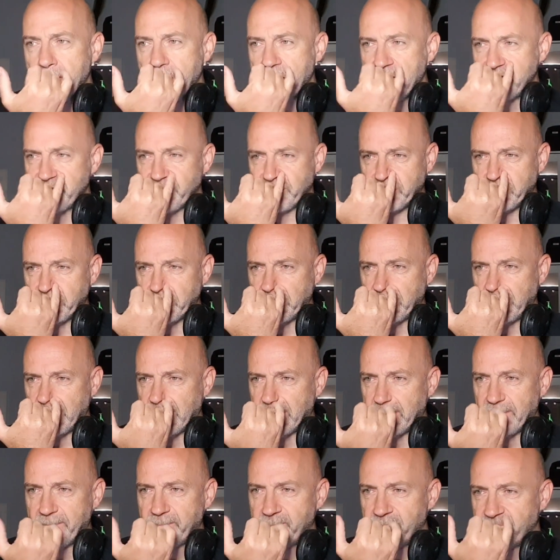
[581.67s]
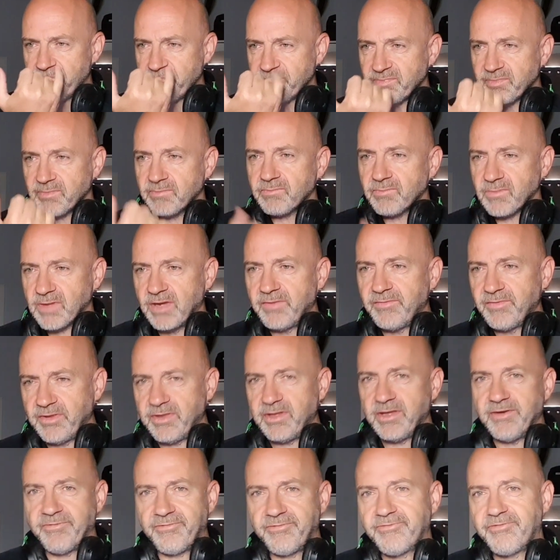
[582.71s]
Even the um,
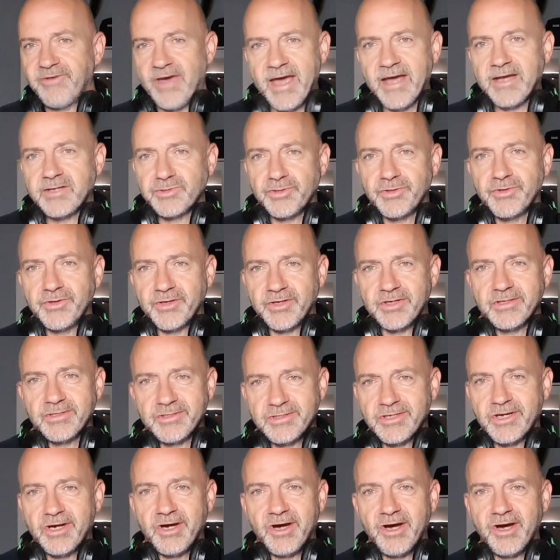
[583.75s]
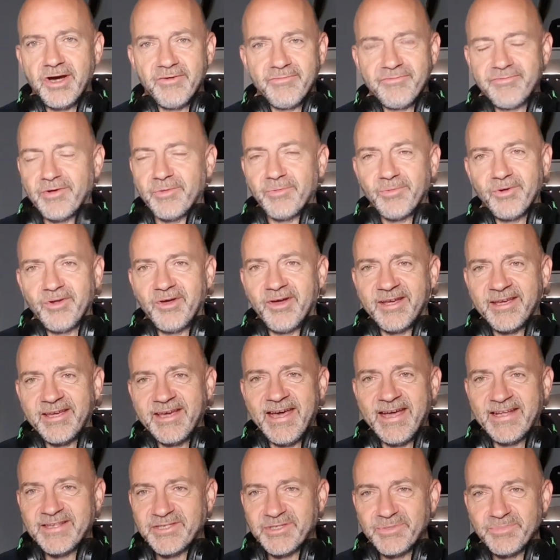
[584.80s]
even the effect on the guitar felt like
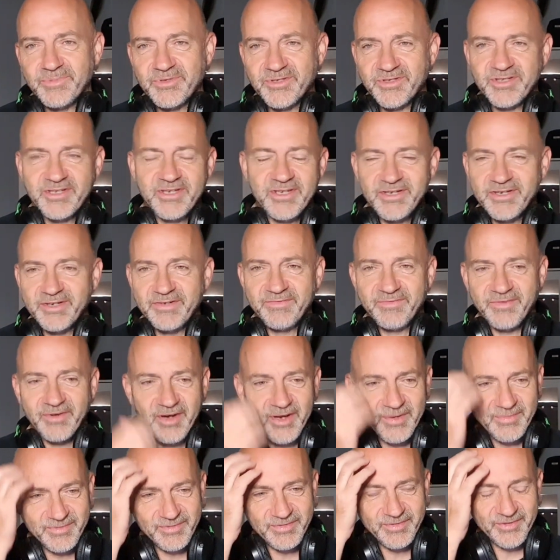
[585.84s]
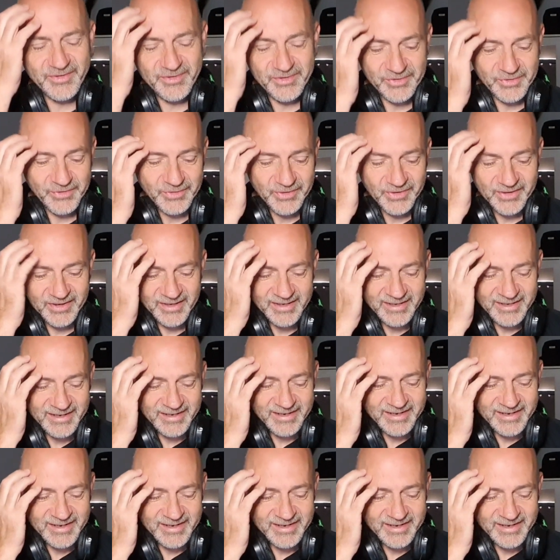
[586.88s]
it had some Skynyrd vibes for sure.